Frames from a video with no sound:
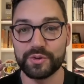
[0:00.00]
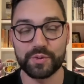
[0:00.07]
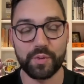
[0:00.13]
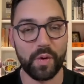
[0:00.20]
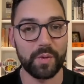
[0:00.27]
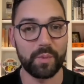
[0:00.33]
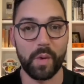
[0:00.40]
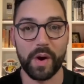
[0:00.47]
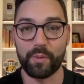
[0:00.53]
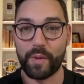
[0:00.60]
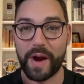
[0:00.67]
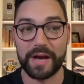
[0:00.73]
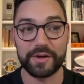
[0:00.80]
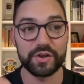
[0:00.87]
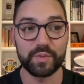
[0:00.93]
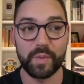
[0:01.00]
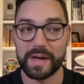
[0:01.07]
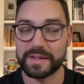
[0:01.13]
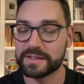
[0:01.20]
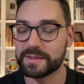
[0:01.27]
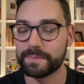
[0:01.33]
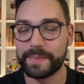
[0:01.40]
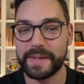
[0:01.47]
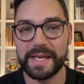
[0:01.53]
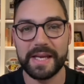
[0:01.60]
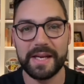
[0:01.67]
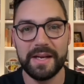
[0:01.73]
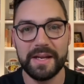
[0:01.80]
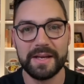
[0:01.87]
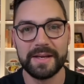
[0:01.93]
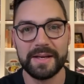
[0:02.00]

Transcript: toward what Rodgers wants to be in.